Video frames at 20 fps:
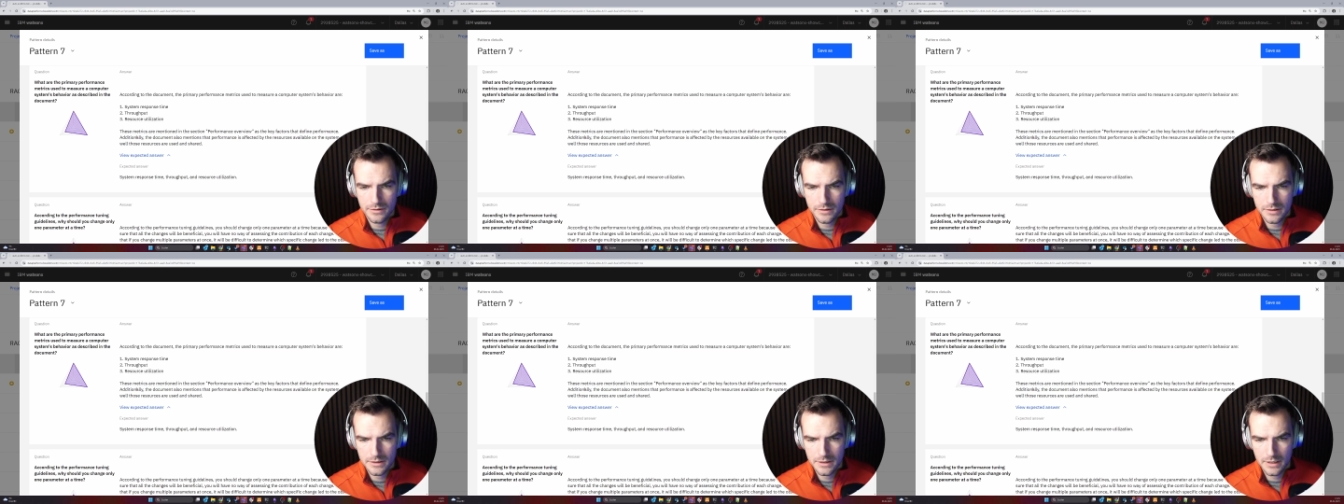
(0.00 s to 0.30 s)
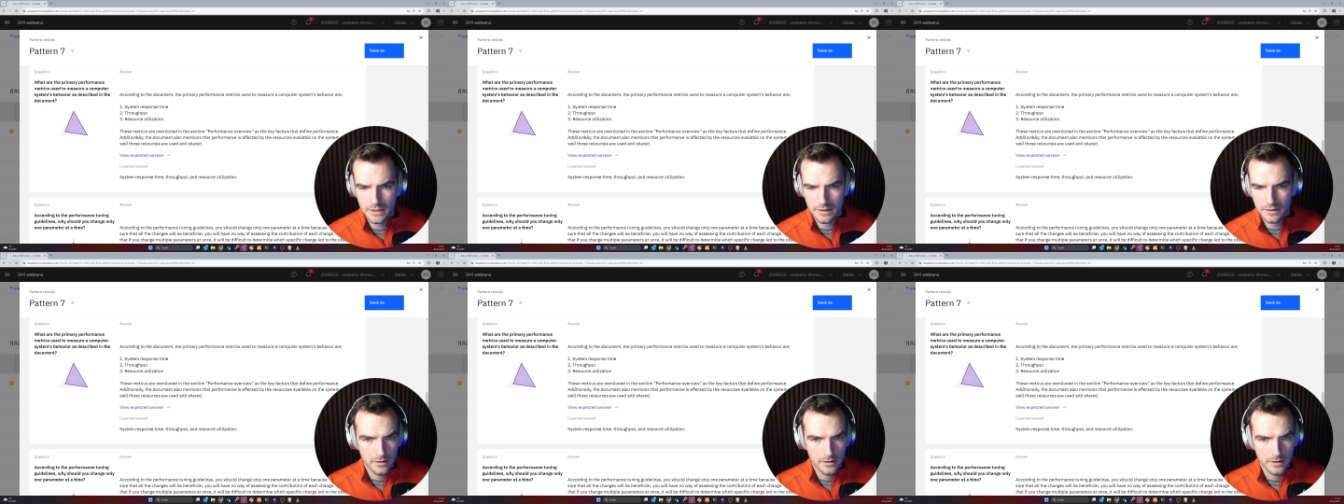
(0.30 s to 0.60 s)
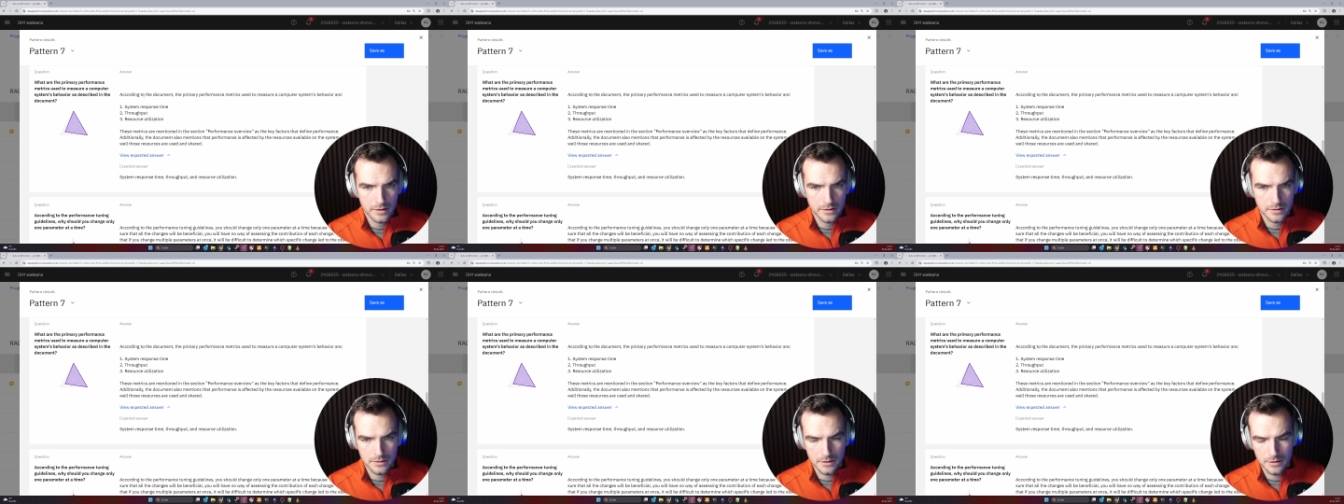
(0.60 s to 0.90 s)
It's like
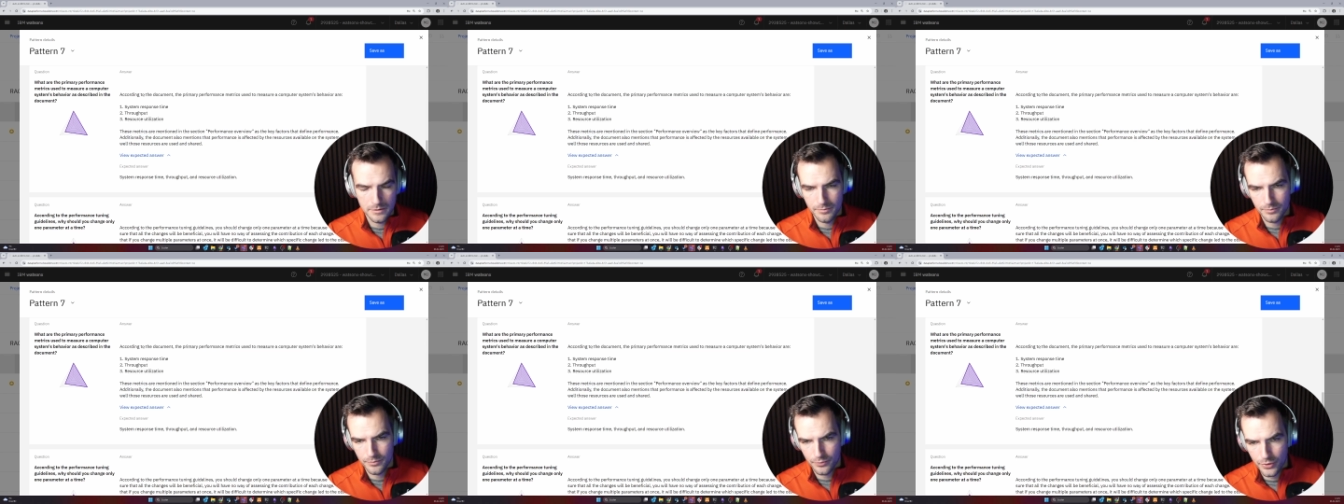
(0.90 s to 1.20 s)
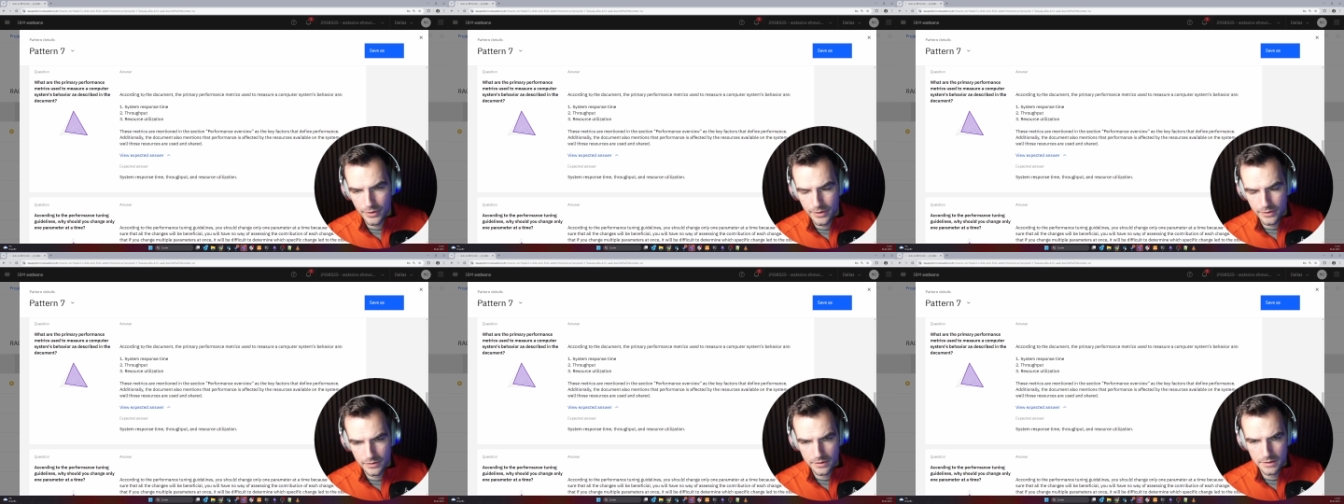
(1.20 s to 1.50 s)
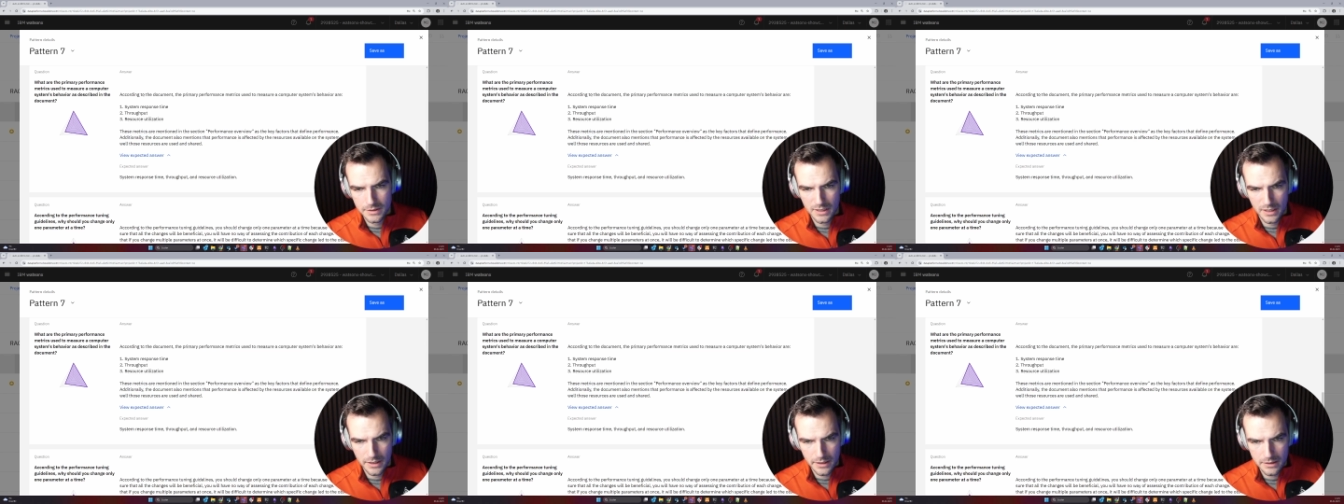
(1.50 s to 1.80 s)
it's still pretty
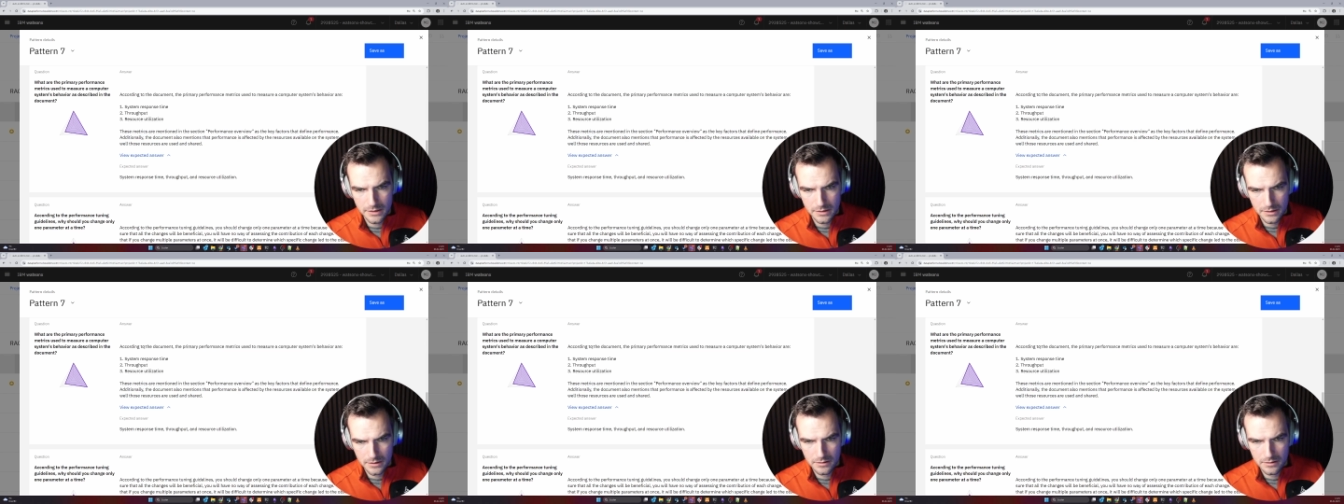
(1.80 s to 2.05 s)
concise,